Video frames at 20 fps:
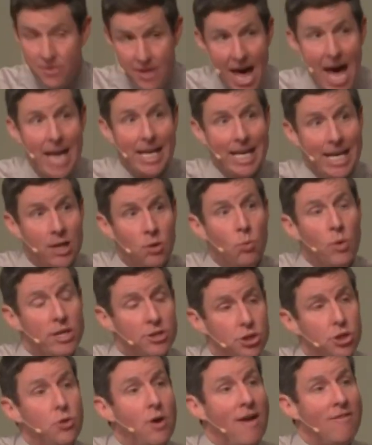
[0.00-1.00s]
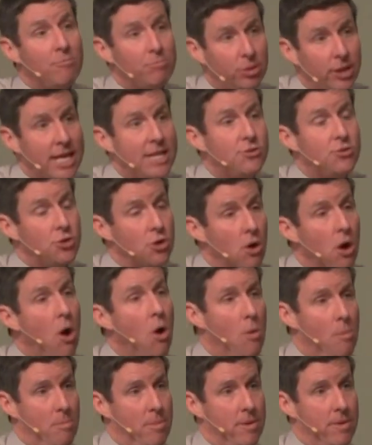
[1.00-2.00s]
that in which you have placed your
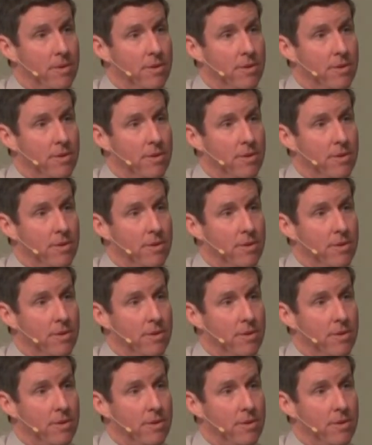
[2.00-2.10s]
hope.